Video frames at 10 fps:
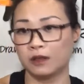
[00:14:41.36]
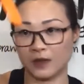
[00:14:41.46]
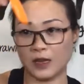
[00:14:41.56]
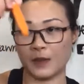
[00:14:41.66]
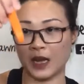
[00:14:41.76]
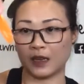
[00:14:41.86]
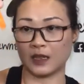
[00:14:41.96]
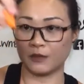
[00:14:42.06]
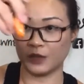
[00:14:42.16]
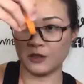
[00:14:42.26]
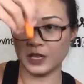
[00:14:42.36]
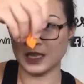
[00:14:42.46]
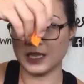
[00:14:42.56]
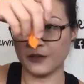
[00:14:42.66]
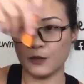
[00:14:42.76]
a marker, you know,
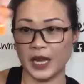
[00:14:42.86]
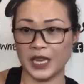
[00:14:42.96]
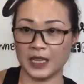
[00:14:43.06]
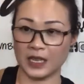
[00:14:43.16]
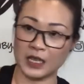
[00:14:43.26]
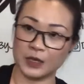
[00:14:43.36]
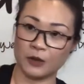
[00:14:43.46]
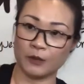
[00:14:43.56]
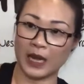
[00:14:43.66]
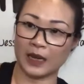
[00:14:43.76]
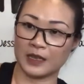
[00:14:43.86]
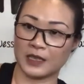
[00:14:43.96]
there's different ways that kids hold markers.